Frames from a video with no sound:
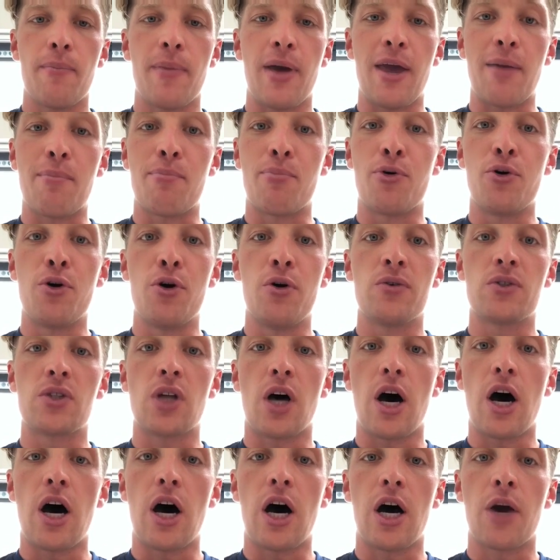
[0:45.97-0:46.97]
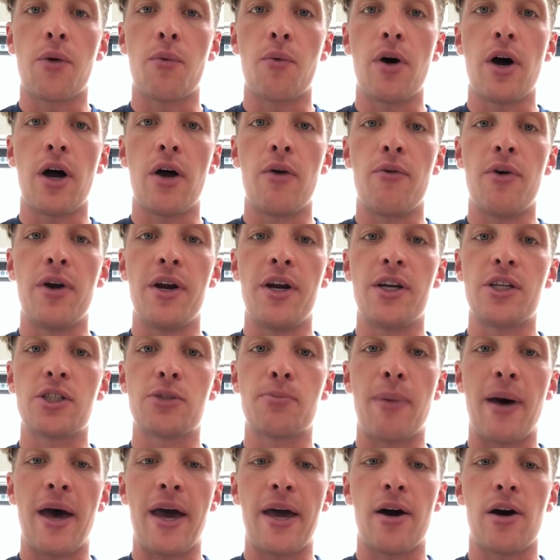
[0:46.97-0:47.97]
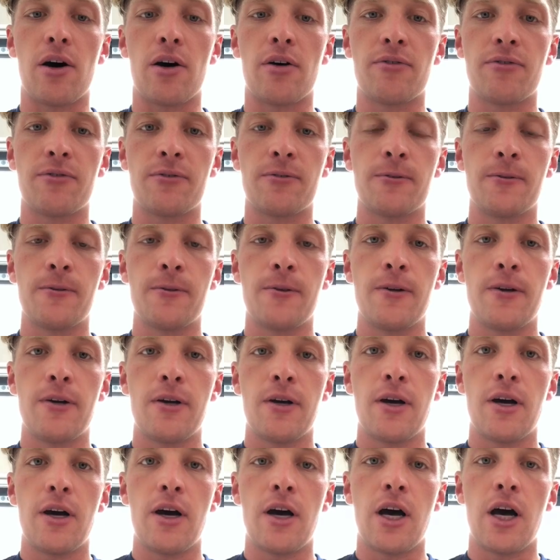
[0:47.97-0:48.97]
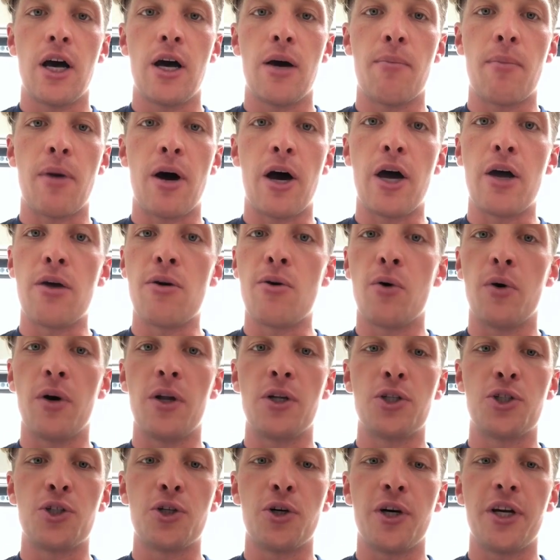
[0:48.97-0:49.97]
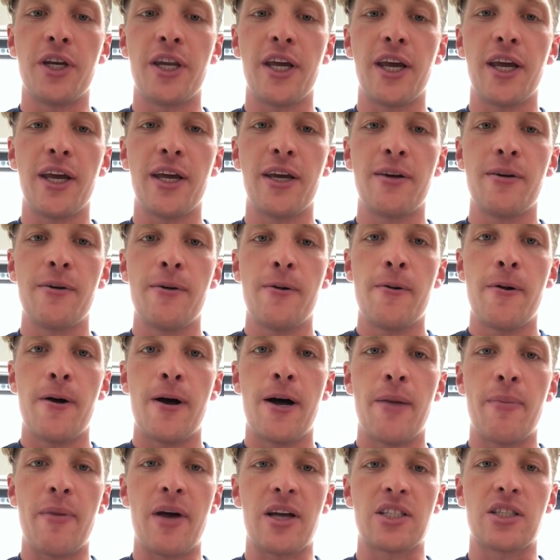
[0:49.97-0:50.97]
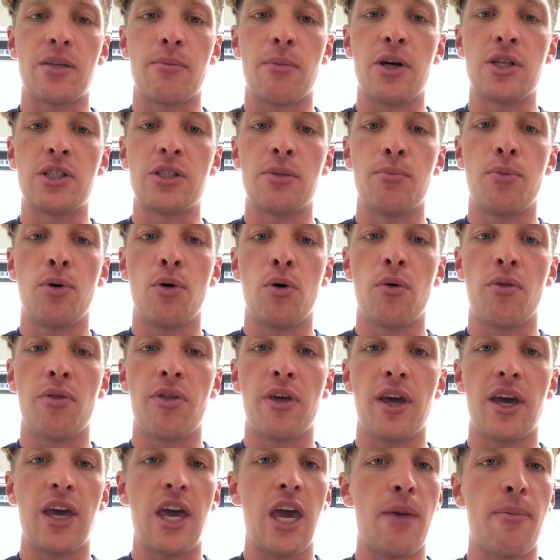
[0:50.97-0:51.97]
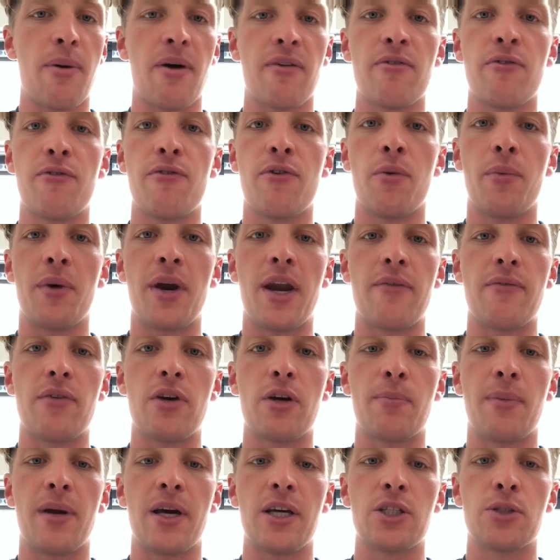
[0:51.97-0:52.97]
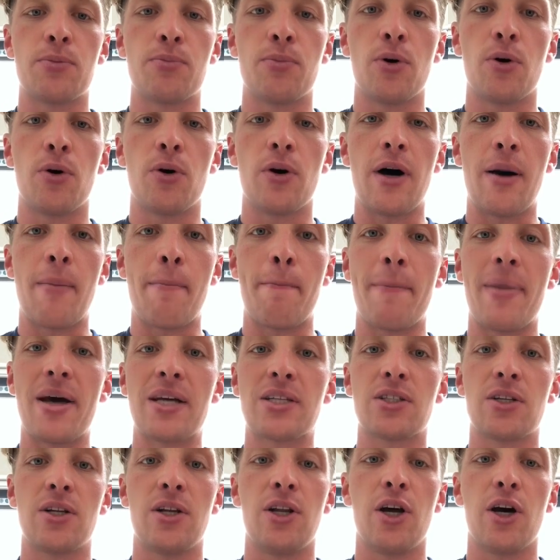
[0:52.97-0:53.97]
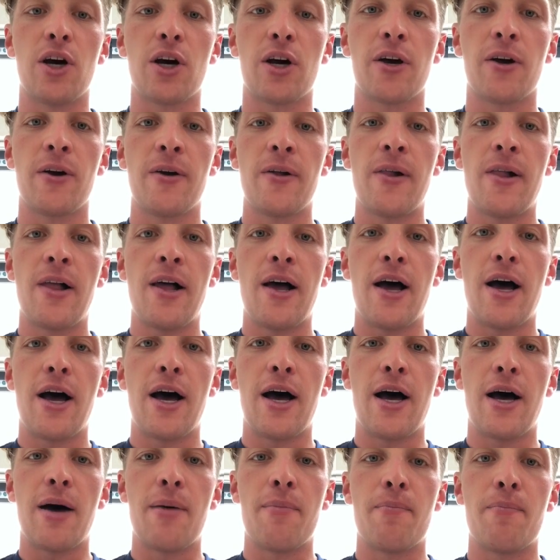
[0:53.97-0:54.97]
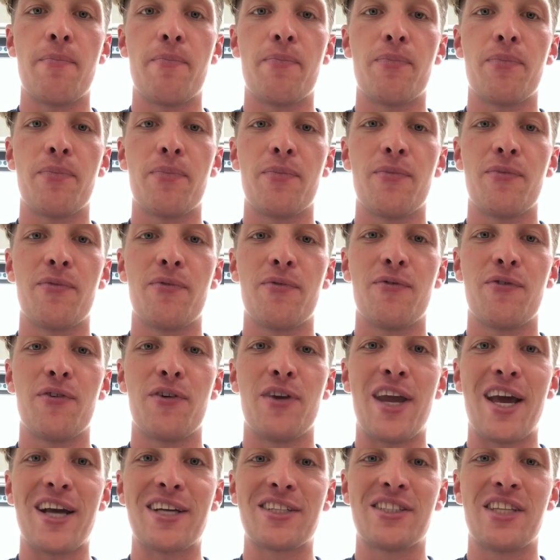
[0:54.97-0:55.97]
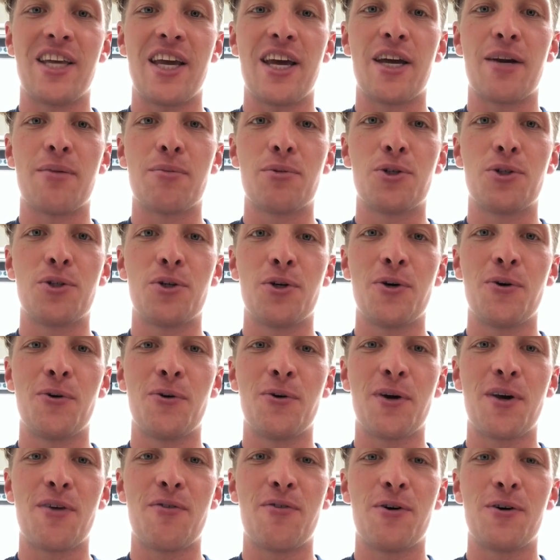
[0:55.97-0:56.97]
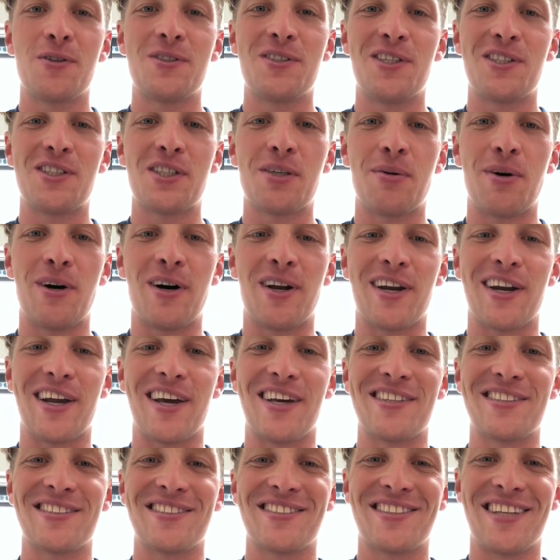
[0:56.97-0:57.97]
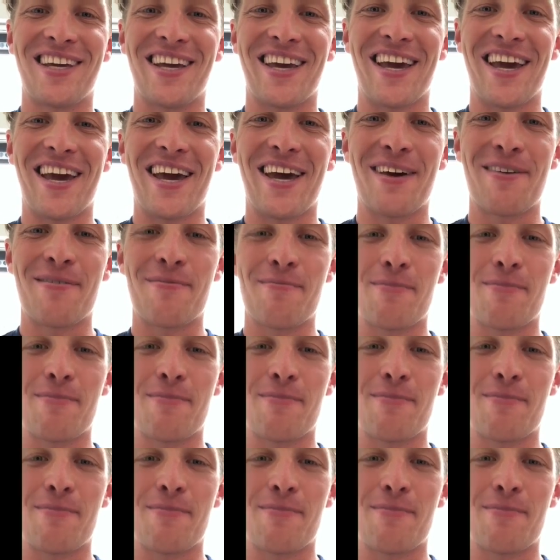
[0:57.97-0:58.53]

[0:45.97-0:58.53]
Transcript: It proves that hard work really does pay off. I hope you all enjoyed it. And that's the most important thing. Keep having fun whenever you play sport and best of luck for next year. And I'm sure you're looking forward to your summer holidays. Take care.